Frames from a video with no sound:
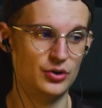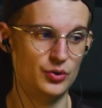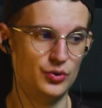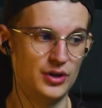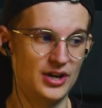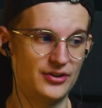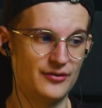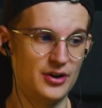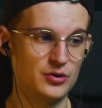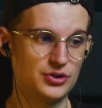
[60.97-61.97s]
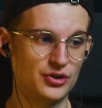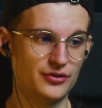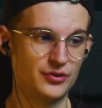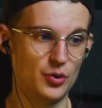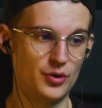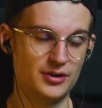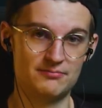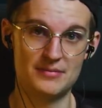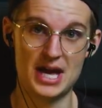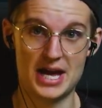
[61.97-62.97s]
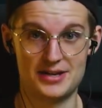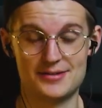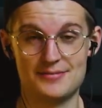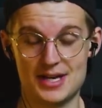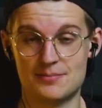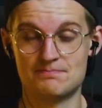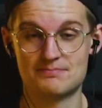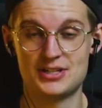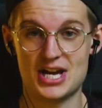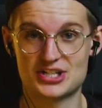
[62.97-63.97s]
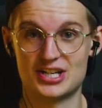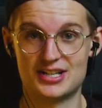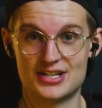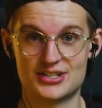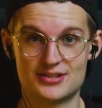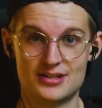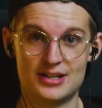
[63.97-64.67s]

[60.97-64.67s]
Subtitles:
who has a very good chance of scoring. And yeah, he actually does.